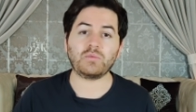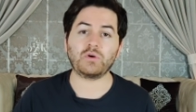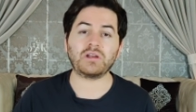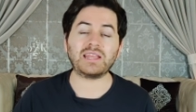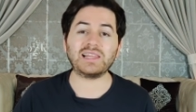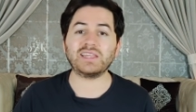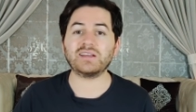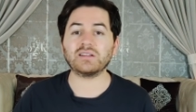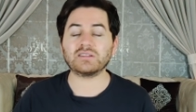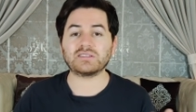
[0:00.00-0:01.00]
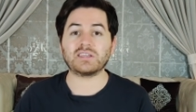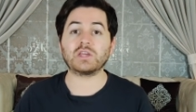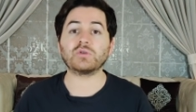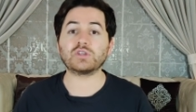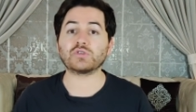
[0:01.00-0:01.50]
were illegal
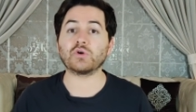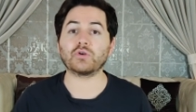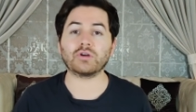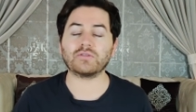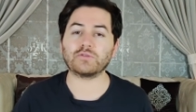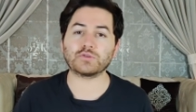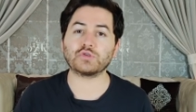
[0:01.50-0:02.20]
securities or not for